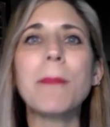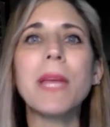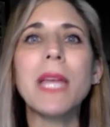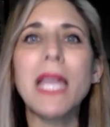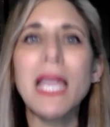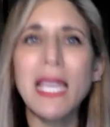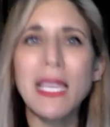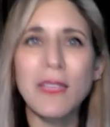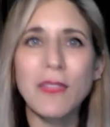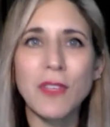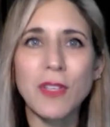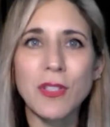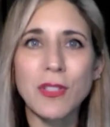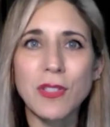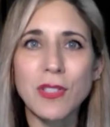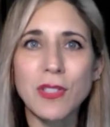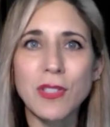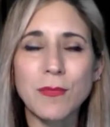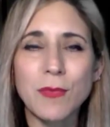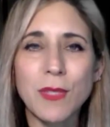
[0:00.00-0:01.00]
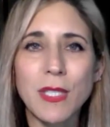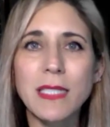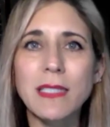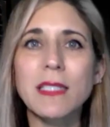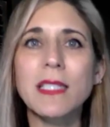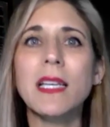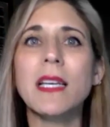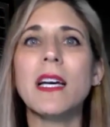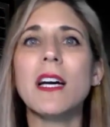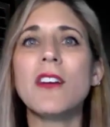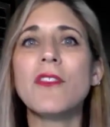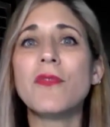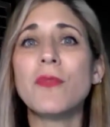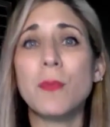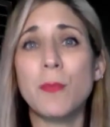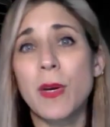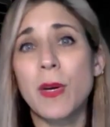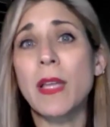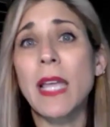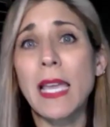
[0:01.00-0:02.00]
behaviors,
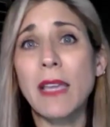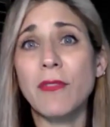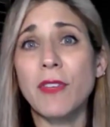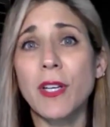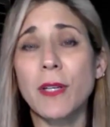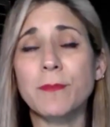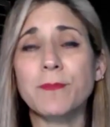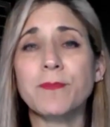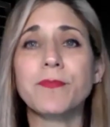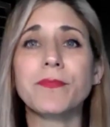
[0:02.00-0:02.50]
of behavior.